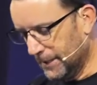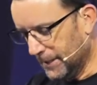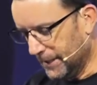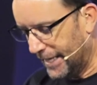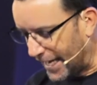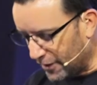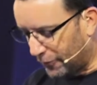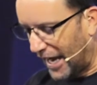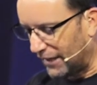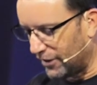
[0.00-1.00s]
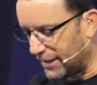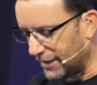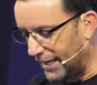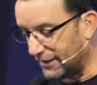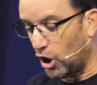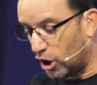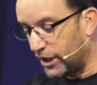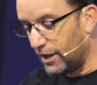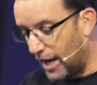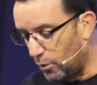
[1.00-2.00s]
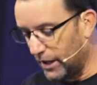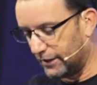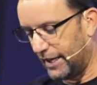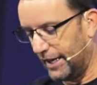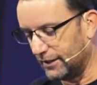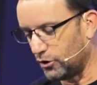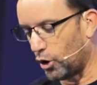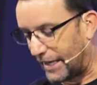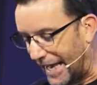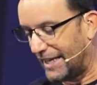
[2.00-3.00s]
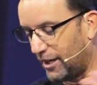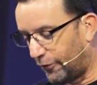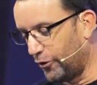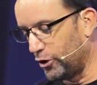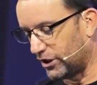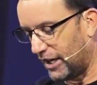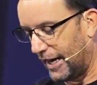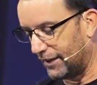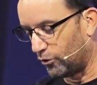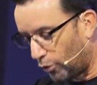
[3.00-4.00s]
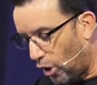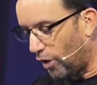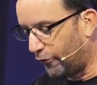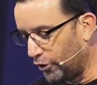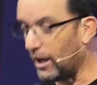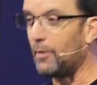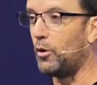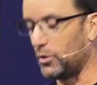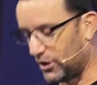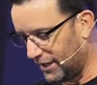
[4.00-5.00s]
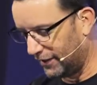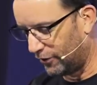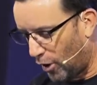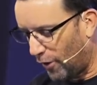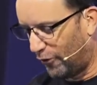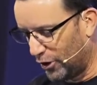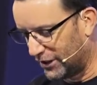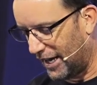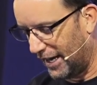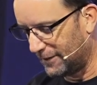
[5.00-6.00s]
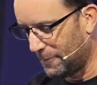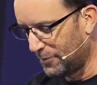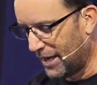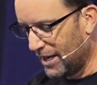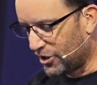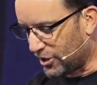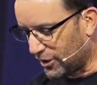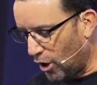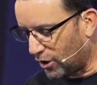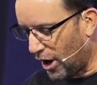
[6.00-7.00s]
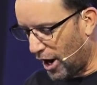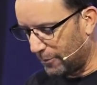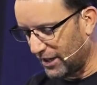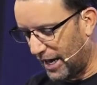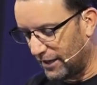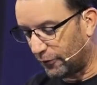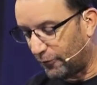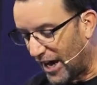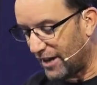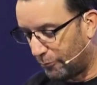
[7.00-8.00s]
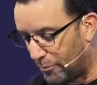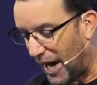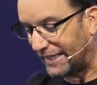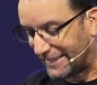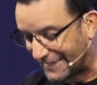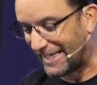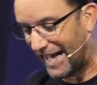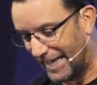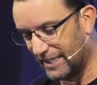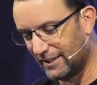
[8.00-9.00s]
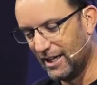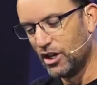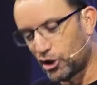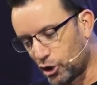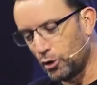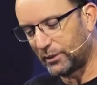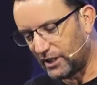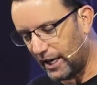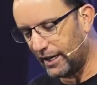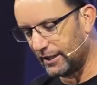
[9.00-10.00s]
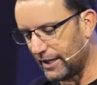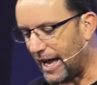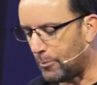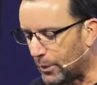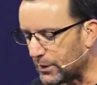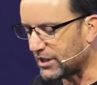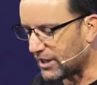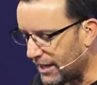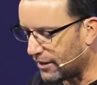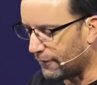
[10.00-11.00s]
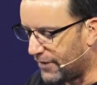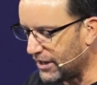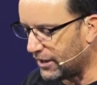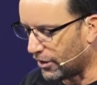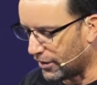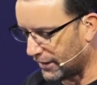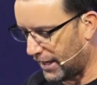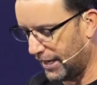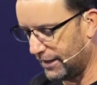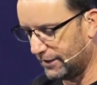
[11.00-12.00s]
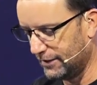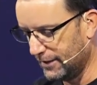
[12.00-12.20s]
Negative calorie diet, Okinawa diet, organic food diet, raw food, I'm almost done, raw food diet, slow carb diet, five bite diet, soup diet, apple cider vinegar diet,